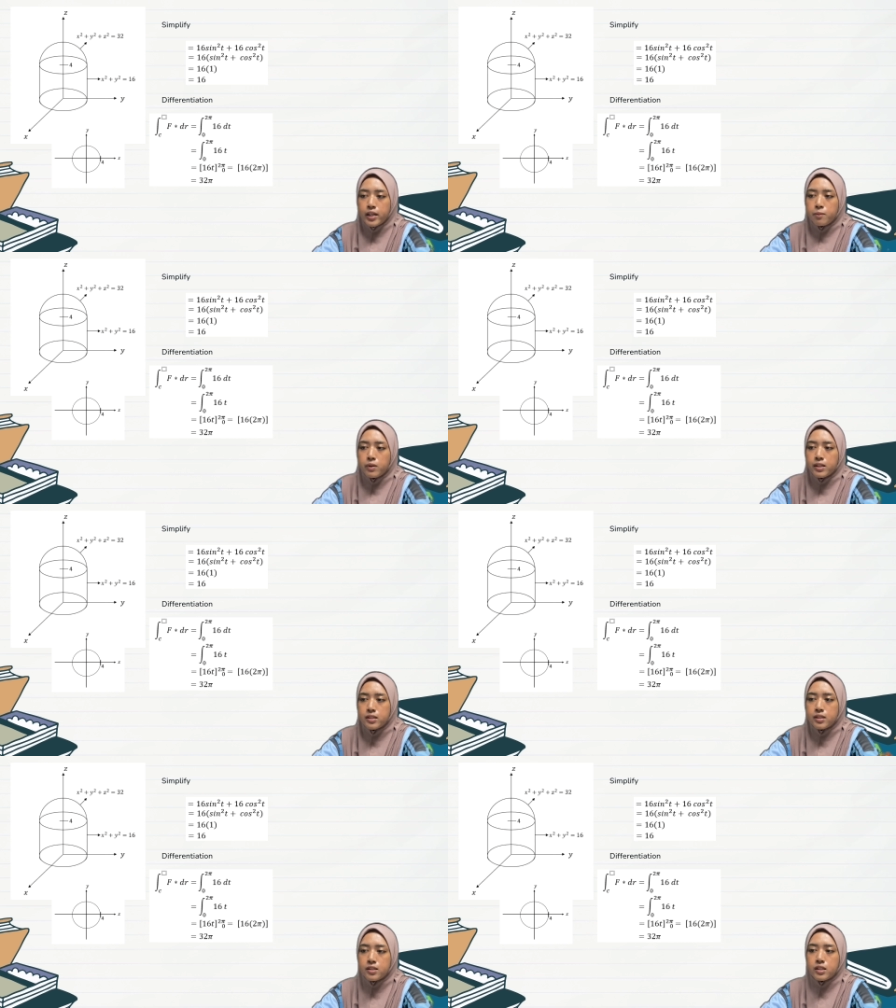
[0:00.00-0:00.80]

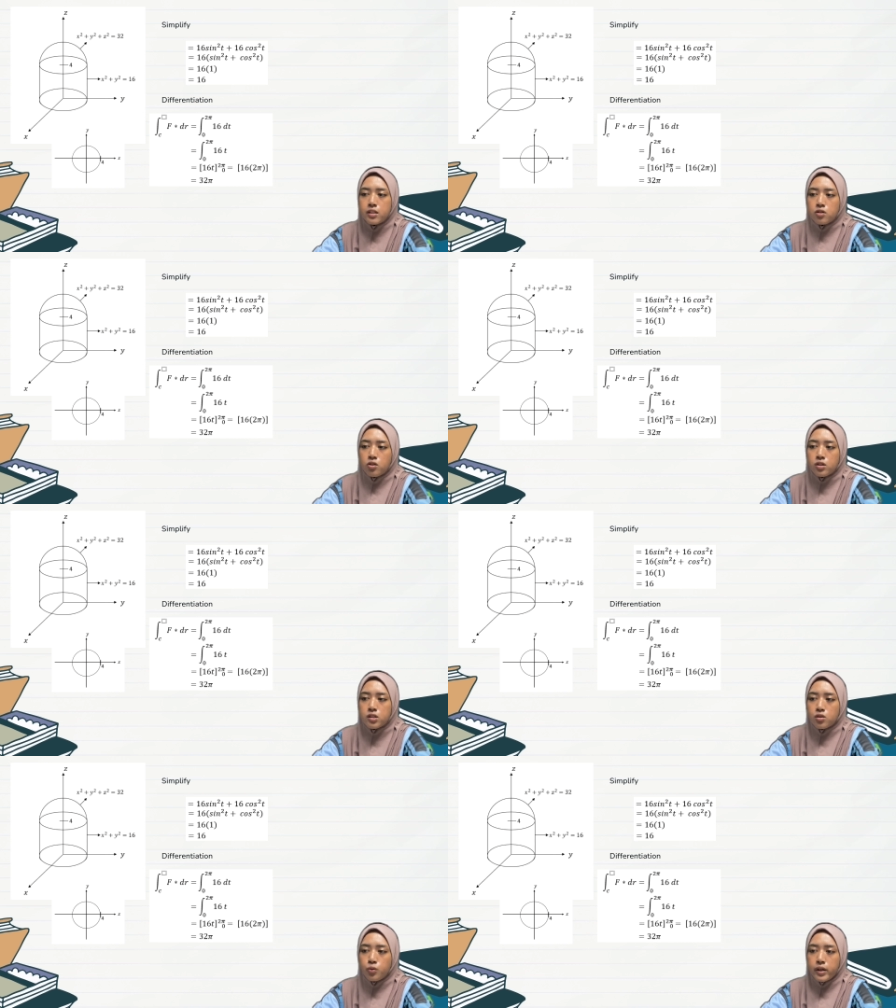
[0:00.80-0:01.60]
16
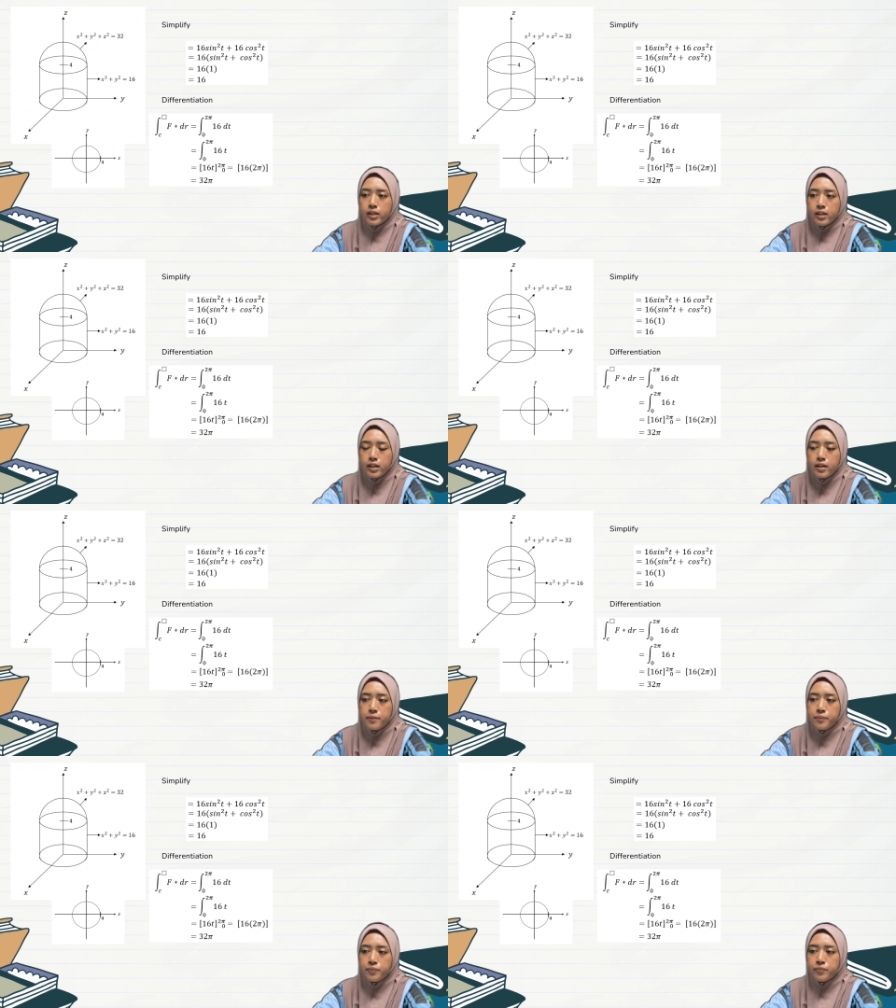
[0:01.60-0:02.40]
sin
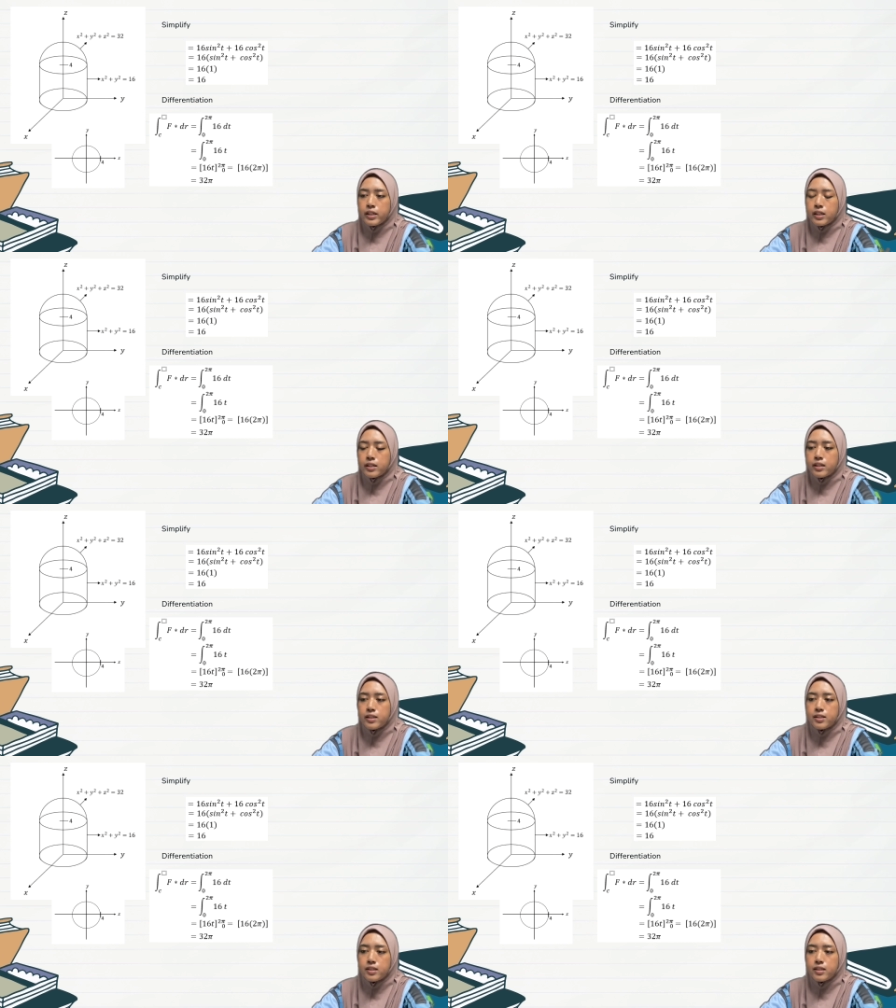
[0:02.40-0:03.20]
square
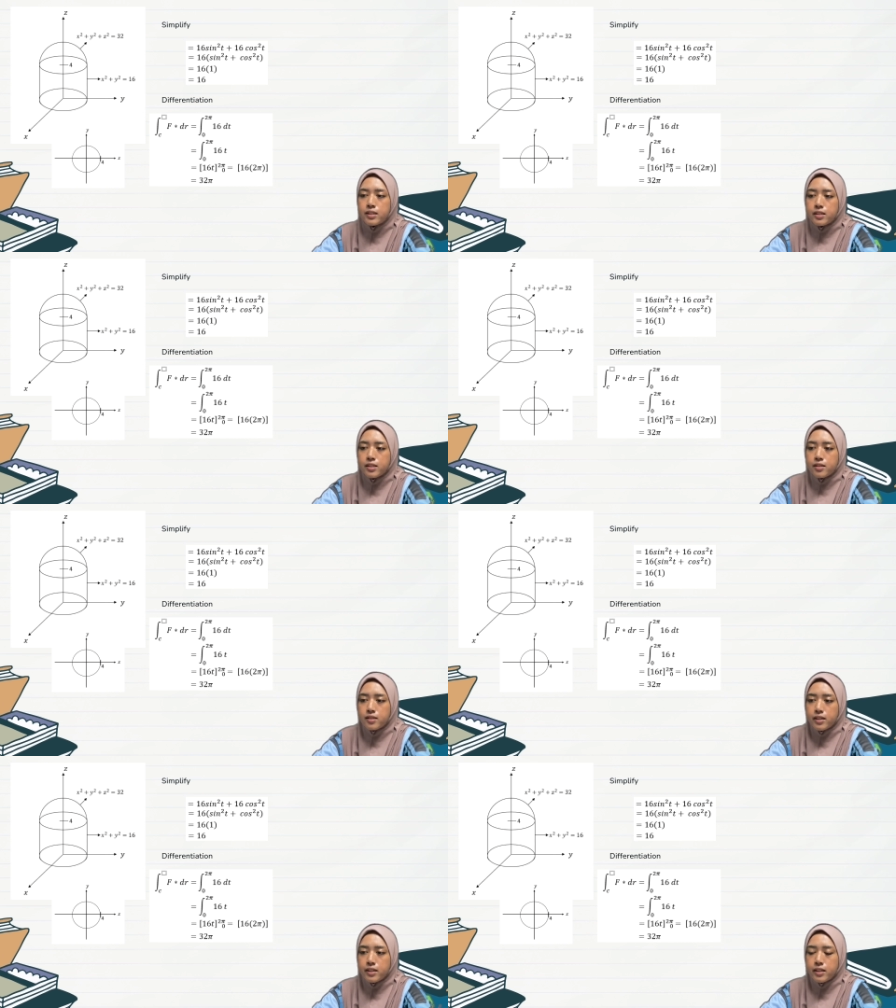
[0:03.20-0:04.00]
t plus
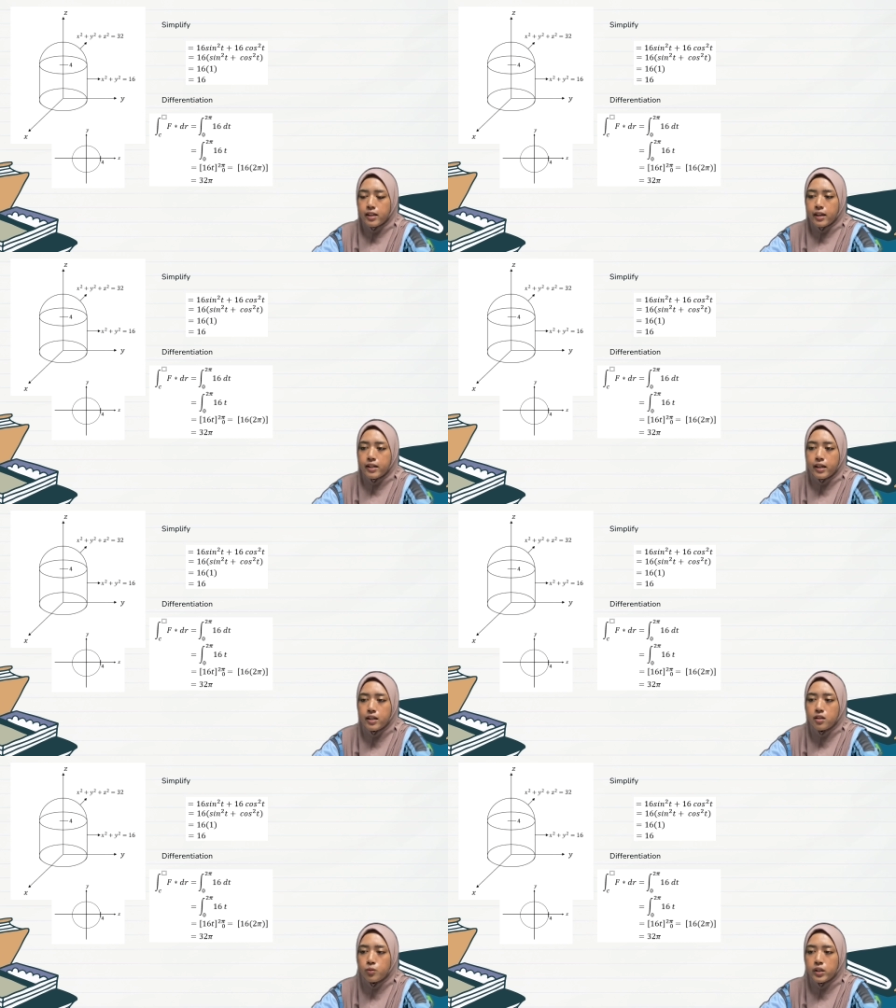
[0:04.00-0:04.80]
16 cos square
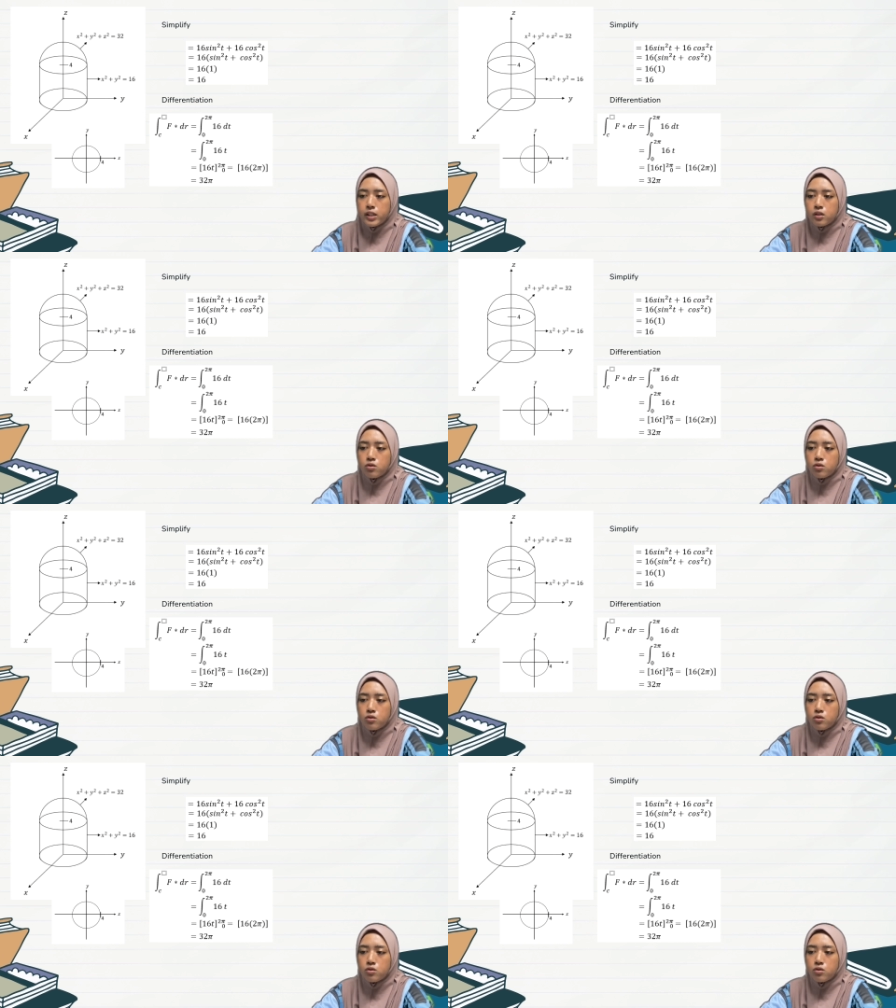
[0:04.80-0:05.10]
t.